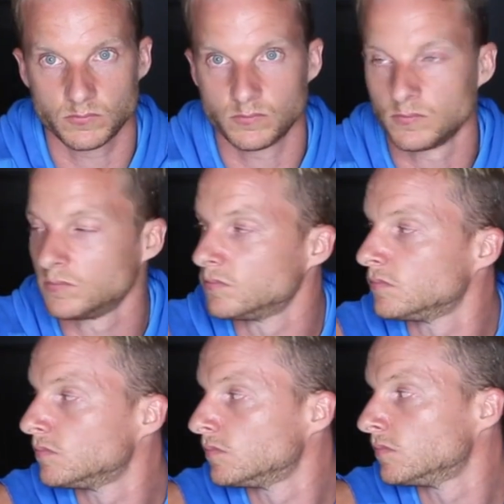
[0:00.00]

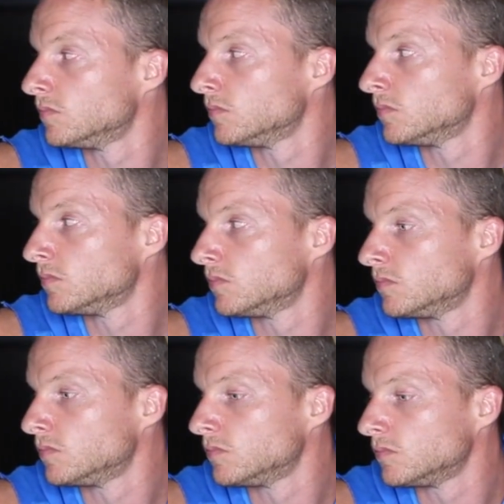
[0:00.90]

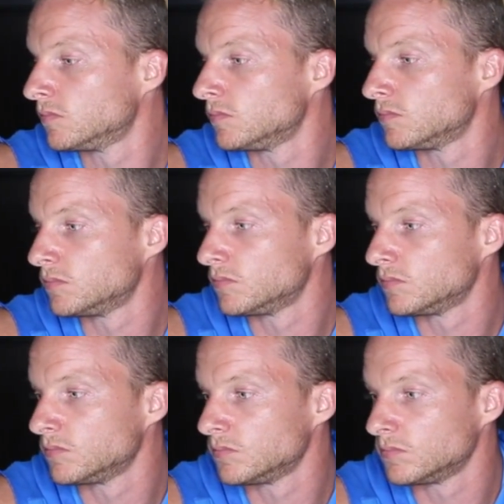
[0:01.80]

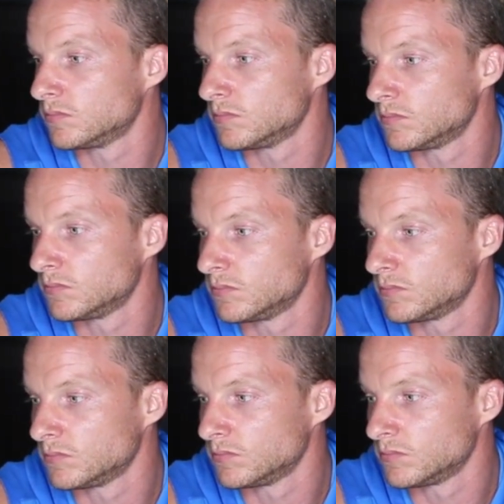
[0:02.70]

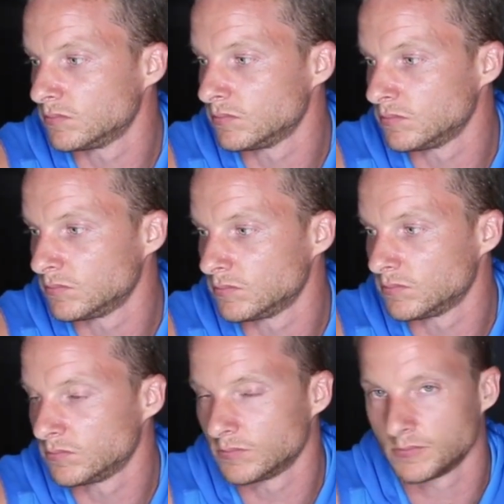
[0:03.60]
(not speaking)